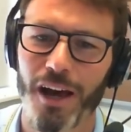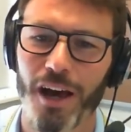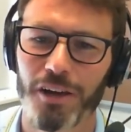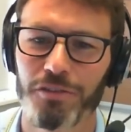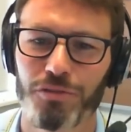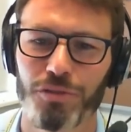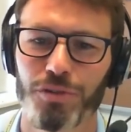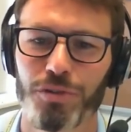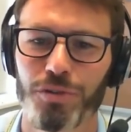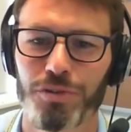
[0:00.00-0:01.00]

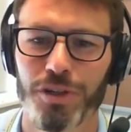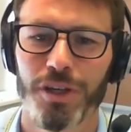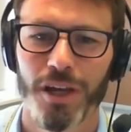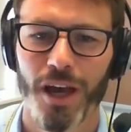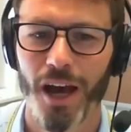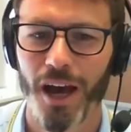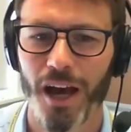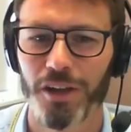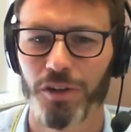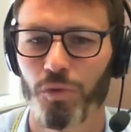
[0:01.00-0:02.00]
uncrewed
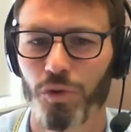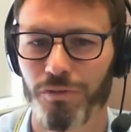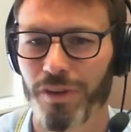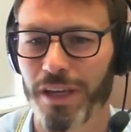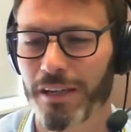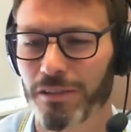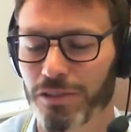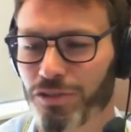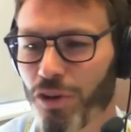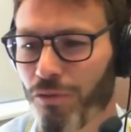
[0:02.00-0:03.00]
underwater
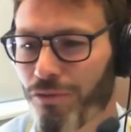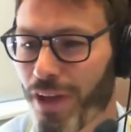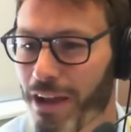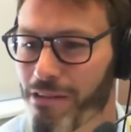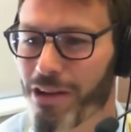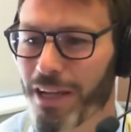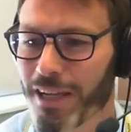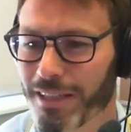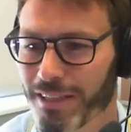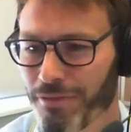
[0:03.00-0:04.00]
vehicles of
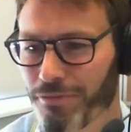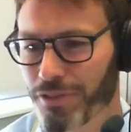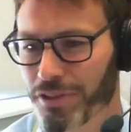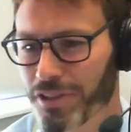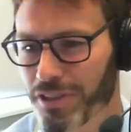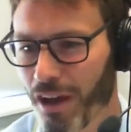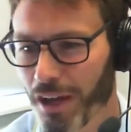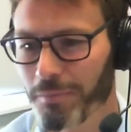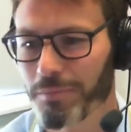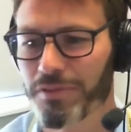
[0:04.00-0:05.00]
varying different
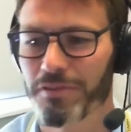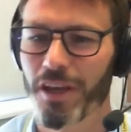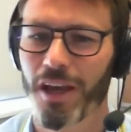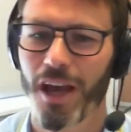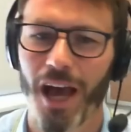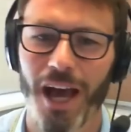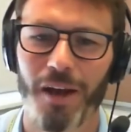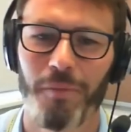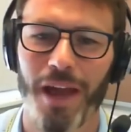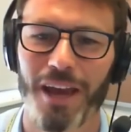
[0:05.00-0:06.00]
types
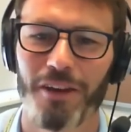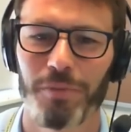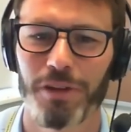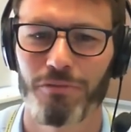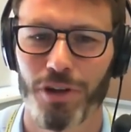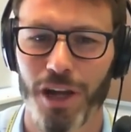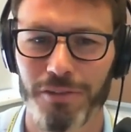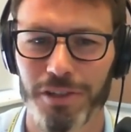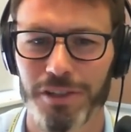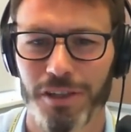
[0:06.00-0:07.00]
have been
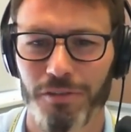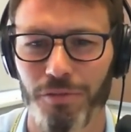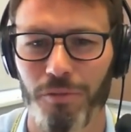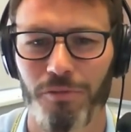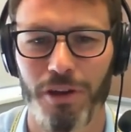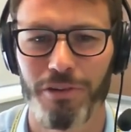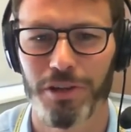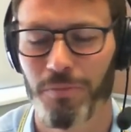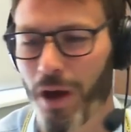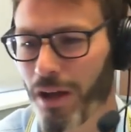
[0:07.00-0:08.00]
recovered from
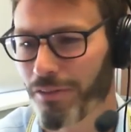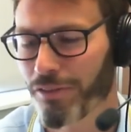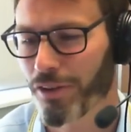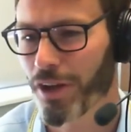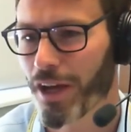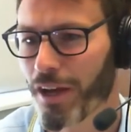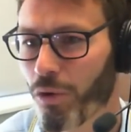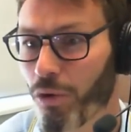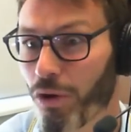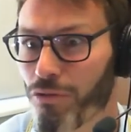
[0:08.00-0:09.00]
various parts
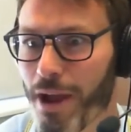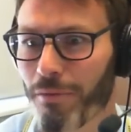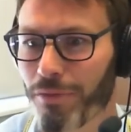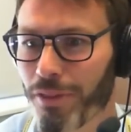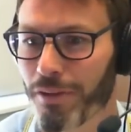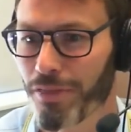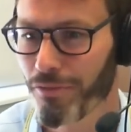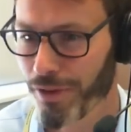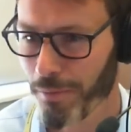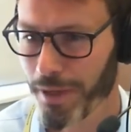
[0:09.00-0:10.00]
or around the
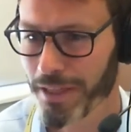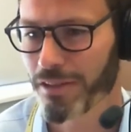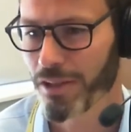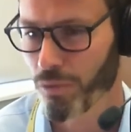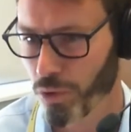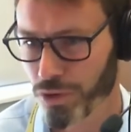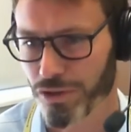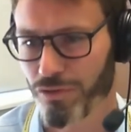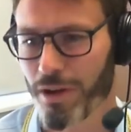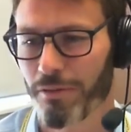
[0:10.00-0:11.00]
Philippines and the
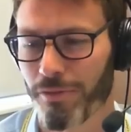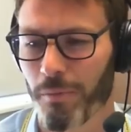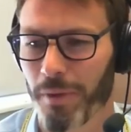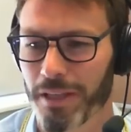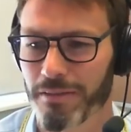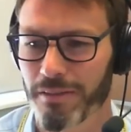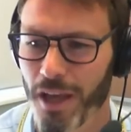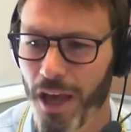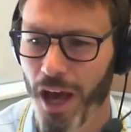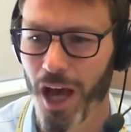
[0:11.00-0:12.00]
waters around the Philippines
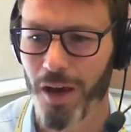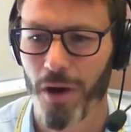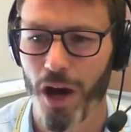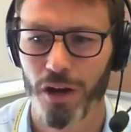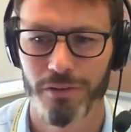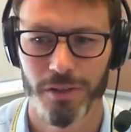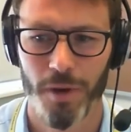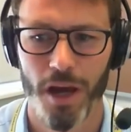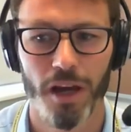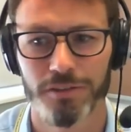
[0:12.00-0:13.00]
over the
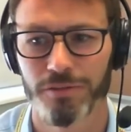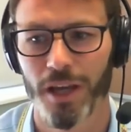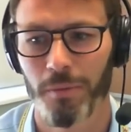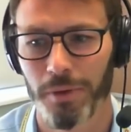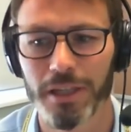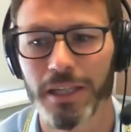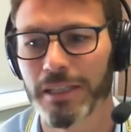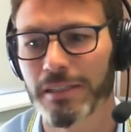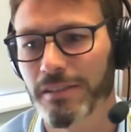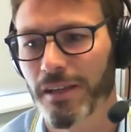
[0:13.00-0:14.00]
past couple of
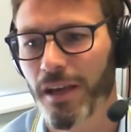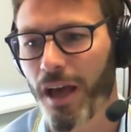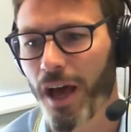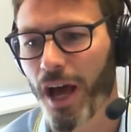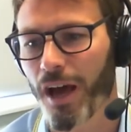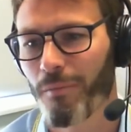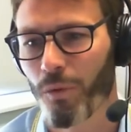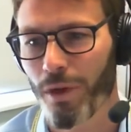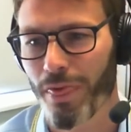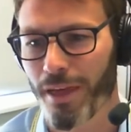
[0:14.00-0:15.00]
years.
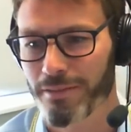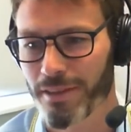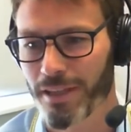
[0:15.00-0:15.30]
Whether that's